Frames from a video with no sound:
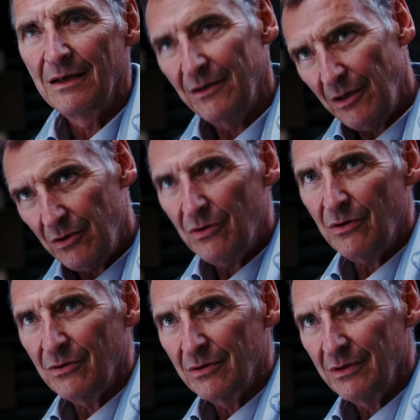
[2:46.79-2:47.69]
Now
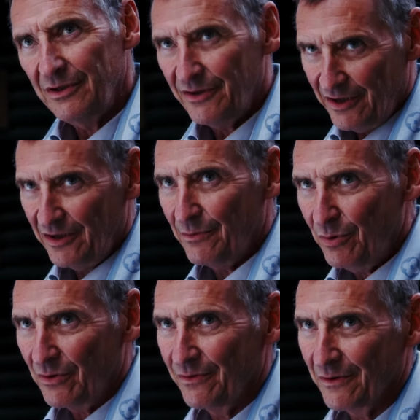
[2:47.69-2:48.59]
go and read the
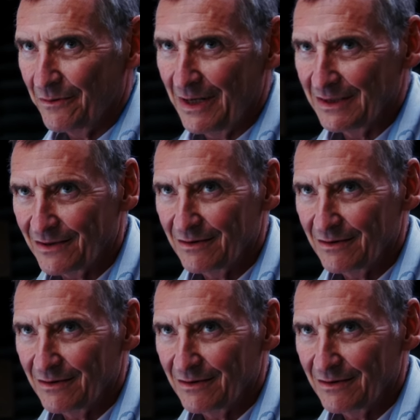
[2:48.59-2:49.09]
book for once.